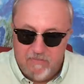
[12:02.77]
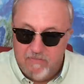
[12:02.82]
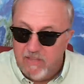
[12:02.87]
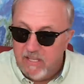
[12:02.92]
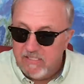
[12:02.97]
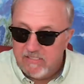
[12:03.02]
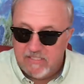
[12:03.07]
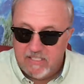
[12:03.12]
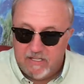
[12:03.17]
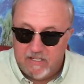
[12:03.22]
they
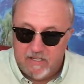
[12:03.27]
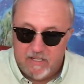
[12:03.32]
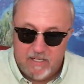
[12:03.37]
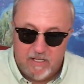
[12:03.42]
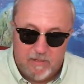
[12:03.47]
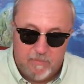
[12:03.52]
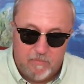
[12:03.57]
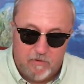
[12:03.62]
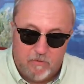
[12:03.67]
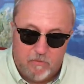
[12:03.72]
said unto
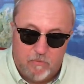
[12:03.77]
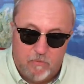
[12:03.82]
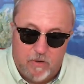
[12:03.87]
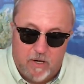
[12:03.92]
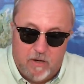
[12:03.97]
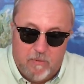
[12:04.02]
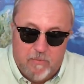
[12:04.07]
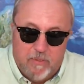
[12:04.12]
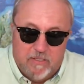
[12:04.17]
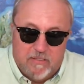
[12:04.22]
him,
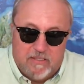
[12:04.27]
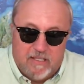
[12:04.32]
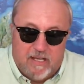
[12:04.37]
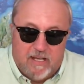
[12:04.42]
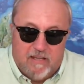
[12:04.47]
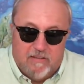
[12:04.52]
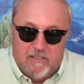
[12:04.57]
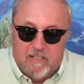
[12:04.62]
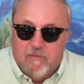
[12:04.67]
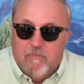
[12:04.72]
"Where wilt
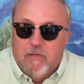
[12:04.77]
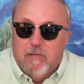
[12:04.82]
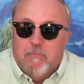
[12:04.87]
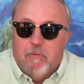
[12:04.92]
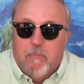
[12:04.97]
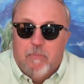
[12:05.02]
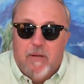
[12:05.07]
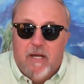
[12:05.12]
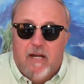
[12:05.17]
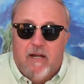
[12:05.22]
thou that we
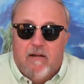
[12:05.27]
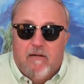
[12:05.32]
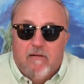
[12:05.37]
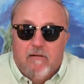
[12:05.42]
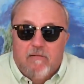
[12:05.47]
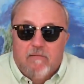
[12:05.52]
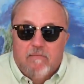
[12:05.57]
prepare?"